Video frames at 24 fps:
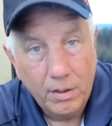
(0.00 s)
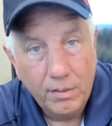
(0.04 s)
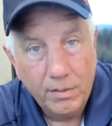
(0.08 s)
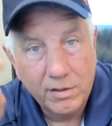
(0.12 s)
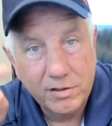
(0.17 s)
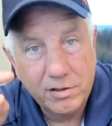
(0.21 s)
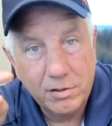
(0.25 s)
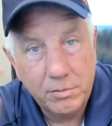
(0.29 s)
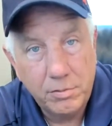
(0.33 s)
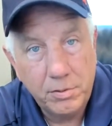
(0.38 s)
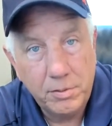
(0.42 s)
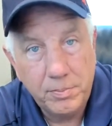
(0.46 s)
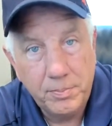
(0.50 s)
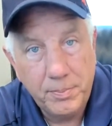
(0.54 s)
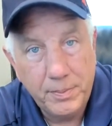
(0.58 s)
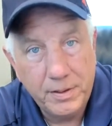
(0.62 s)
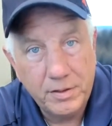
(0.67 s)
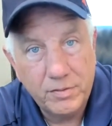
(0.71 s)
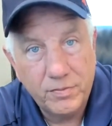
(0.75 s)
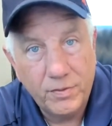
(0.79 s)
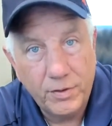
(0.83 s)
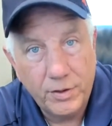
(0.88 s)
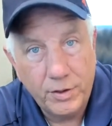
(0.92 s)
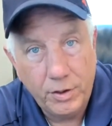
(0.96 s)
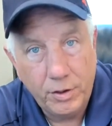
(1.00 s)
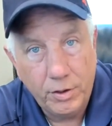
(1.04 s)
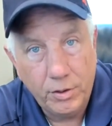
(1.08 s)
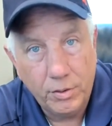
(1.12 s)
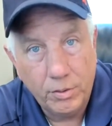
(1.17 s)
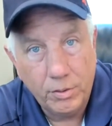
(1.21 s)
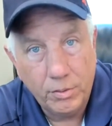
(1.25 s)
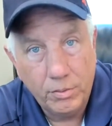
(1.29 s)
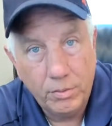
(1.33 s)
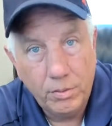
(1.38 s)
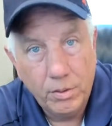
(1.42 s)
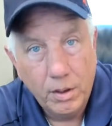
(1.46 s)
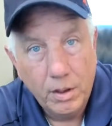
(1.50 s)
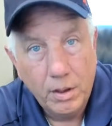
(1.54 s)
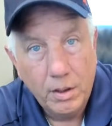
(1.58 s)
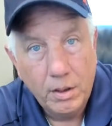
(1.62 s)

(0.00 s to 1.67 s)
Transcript: The Simplest Biz for You.com